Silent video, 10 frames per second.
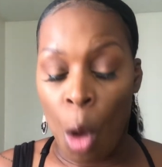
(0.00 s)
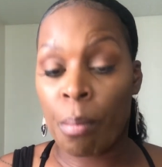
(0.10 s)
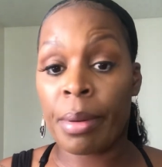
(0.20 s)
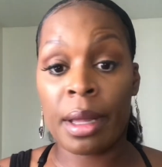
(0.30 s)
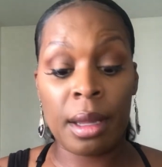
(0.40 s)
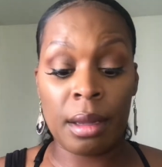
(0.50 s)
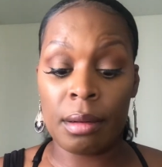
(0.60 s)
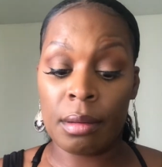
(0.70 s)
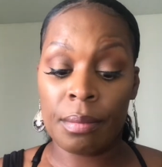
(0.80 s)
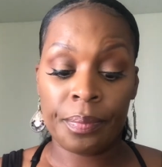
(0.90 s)
But
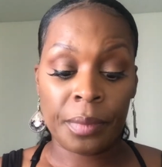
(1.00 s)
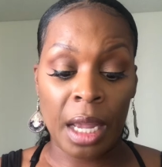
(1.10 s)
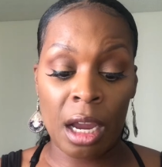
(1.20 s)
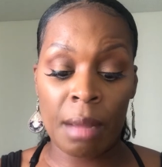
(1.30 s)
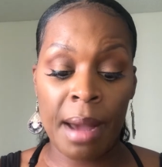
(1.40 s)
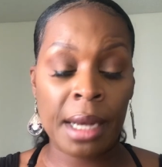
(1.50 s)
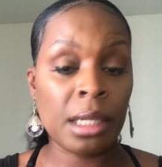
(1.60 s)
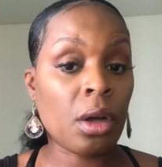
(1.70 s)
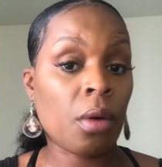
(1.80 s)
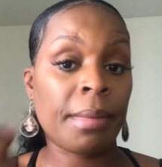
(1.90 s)
everybody
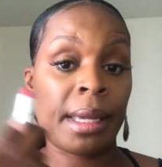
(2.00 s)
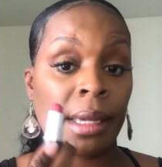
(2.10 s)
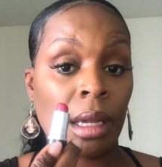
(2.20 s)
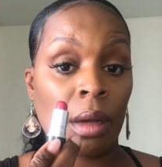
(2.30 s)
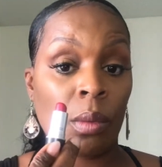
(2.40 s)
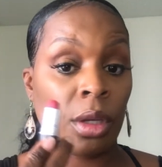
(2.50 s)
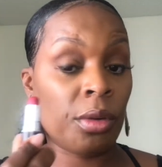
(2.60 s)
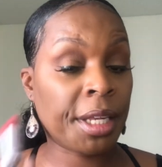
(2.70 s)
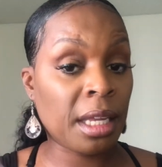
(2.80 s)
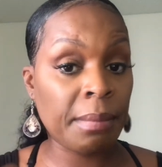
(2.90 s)
know me. When you
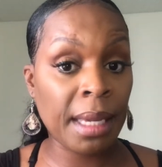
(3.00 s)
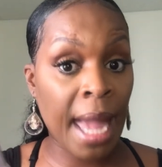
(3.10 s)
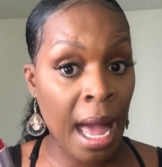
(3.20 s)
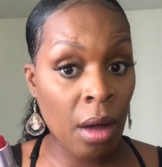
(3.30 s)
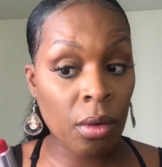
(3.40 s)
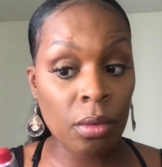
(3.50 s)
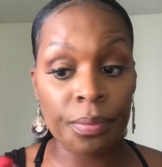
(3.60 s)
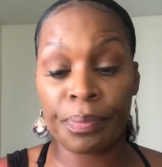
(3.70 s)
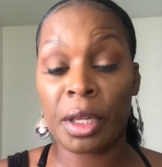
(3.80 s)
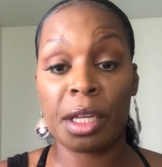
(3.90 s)
see me out,
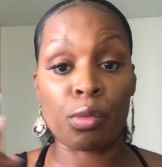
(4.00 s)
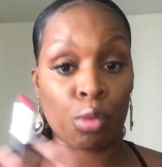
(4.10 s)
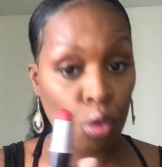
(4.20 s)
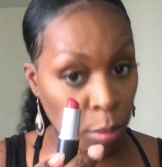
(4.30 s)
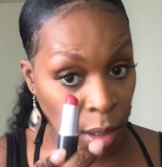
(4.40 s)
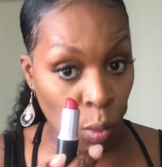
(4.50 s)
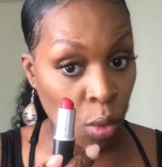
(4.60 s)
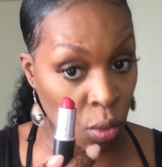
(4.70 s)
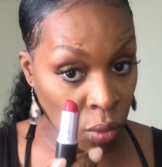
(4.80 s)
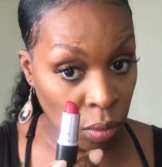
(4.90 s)
it's Ruby
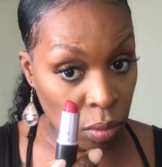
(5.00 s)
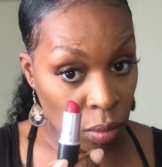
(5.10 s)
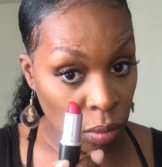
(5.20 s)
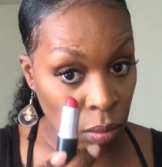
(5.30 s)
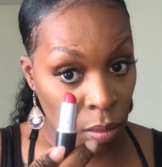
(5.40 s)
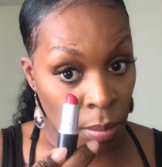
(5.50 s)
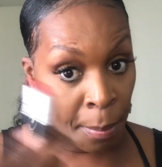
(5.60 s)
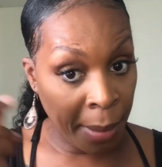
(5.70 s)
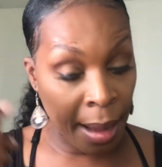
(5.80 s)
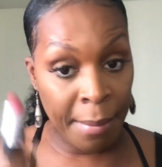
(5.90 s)
Woo
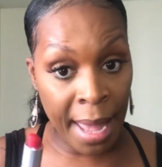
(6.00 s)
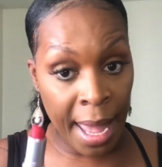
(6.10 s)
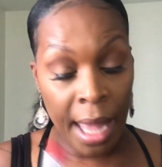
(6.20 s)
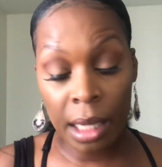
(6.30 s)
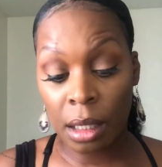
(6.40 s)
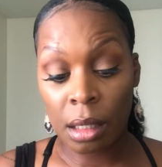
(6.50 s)
by MAC.